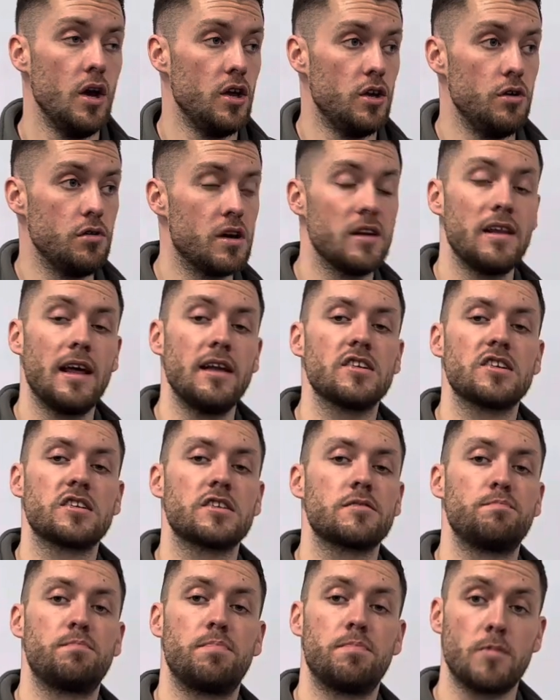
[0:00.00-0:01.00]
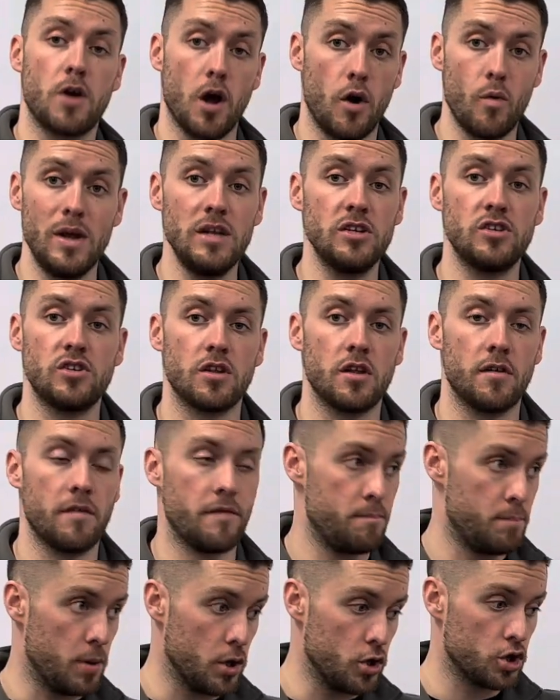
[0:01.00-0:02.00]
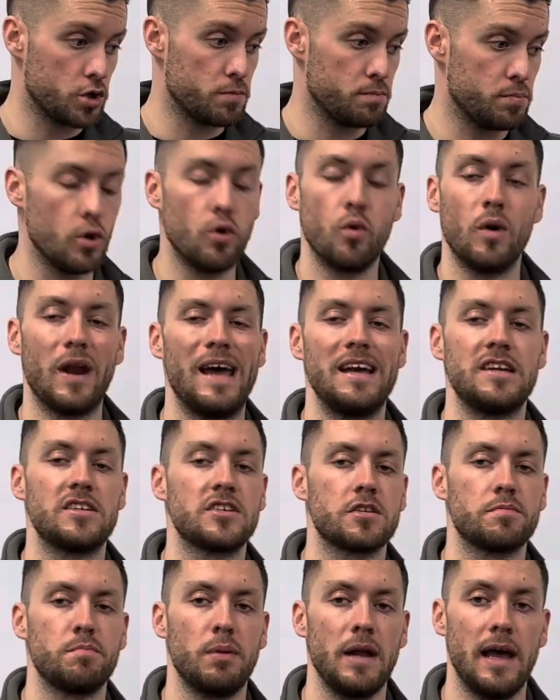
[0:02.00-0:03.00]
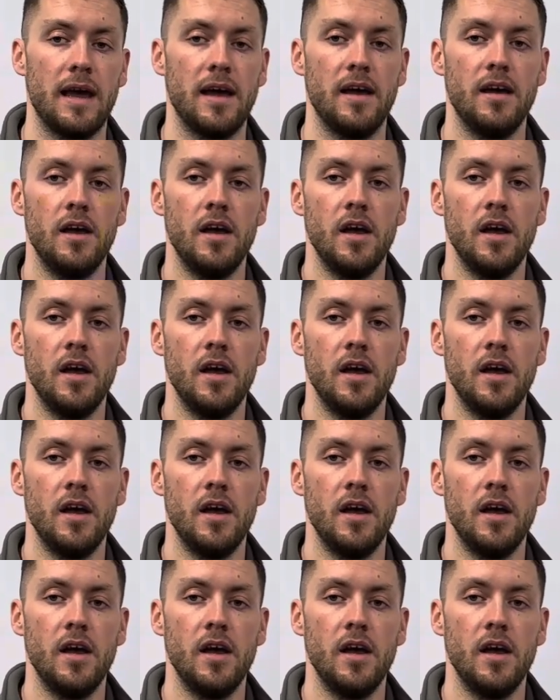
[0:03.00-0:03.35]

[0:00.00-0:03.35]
You can then go into the push, pull, leg split.